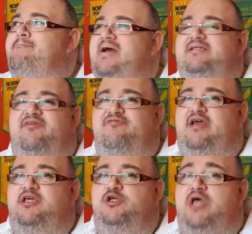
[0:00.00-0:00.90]
massive
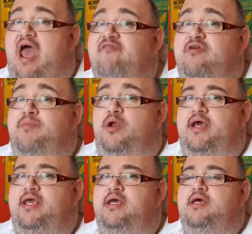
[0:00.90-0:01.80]
thank you to
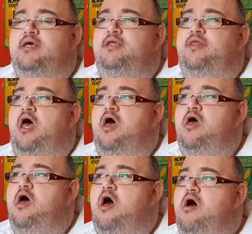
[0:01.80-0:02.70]
everybody that
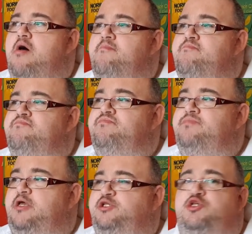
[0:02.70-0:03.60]

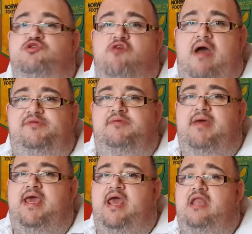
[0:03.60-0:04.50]
subscribe to
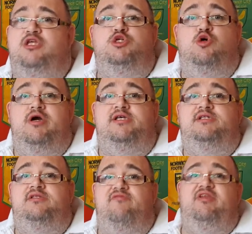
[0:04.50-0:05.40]
me and
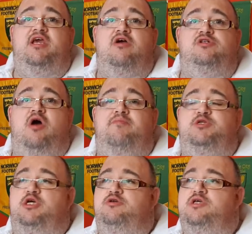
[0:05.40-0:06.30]
enjoys the videos that I
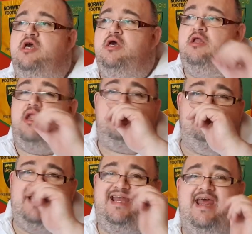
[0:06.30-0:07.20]
produce. Like I
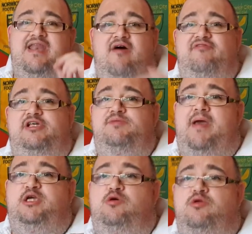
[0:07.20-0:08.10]
say, they're nothing
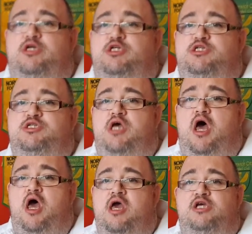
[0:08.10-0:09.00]
special. They're just
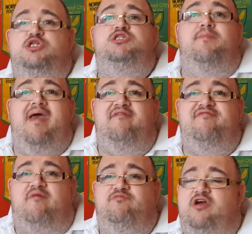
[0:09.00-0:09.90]
it's just a bit of
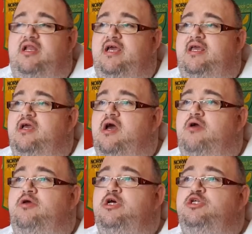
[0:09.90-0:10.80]
fun, really, you
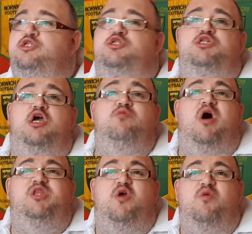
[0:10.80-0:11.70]
know, just to show you
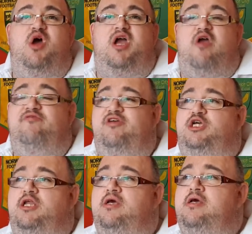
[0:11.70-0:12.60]
what I do when I go
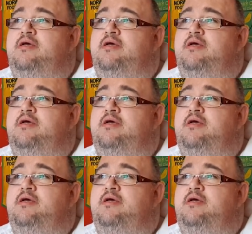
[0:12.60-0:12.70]
fishing.